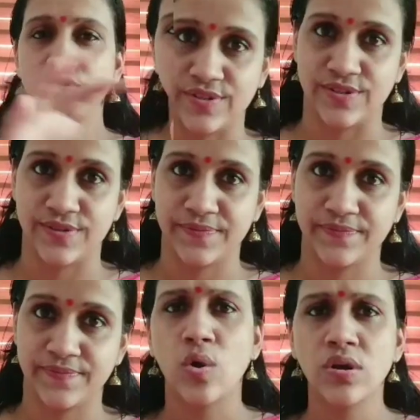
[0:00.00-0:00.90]
So that is
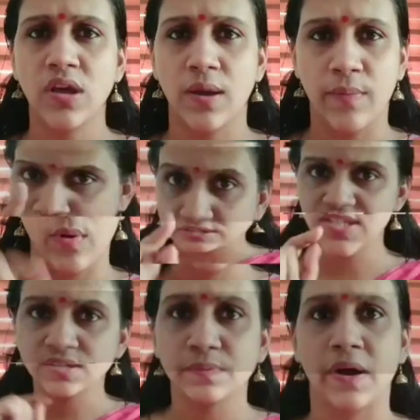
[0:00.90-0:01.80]
all
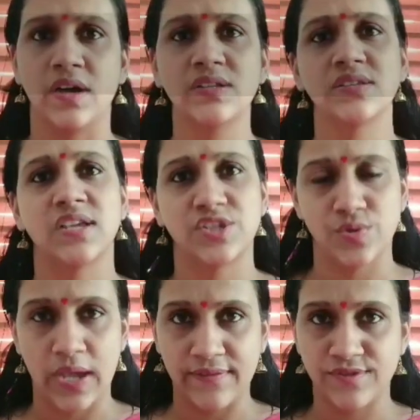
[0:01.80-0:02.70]
about the part that
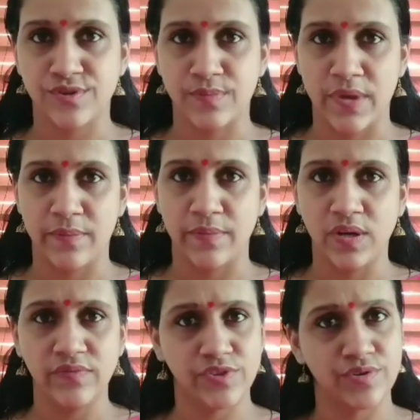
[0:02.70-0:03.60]
you have to
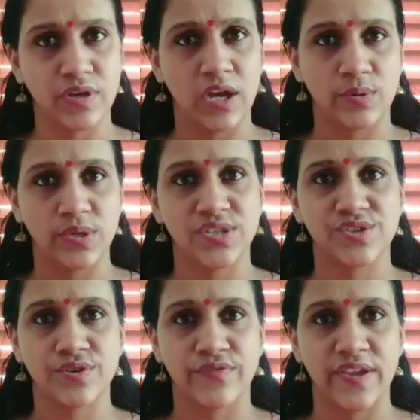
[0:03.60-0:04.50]
remember with regard to the
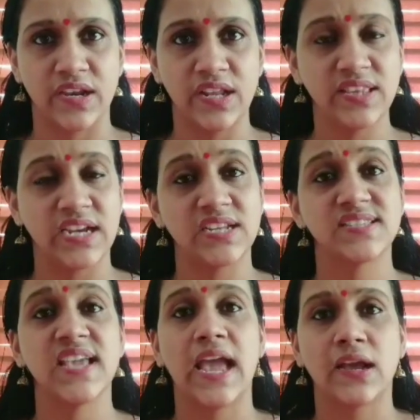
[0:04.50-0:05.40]
history of England, that is
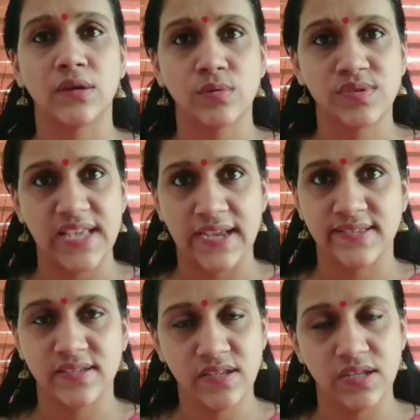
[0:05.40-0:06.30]
the
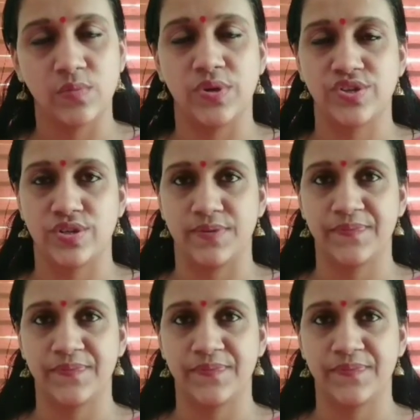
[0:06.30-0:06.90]
Anglo-Saxon invasion.